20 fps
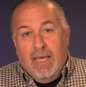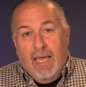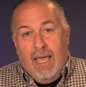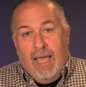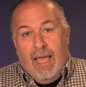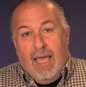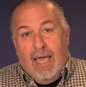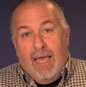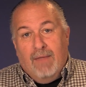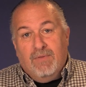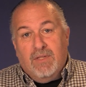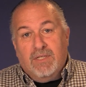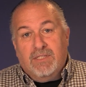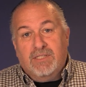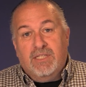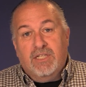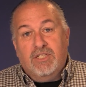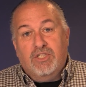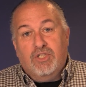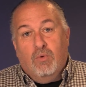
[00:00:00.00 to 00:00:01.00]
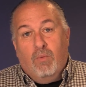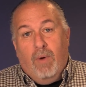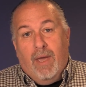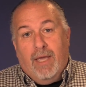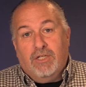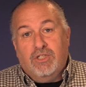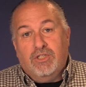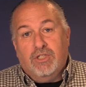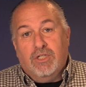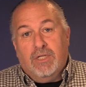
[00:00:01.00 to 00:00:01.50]
and the
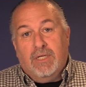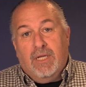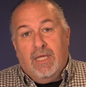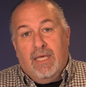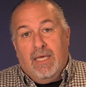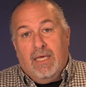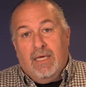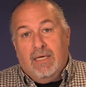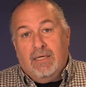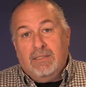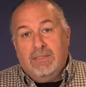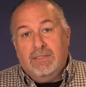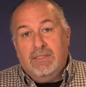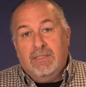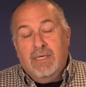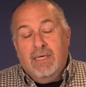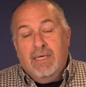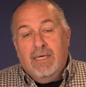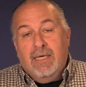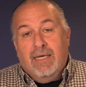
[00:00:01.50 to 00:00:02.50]
situation is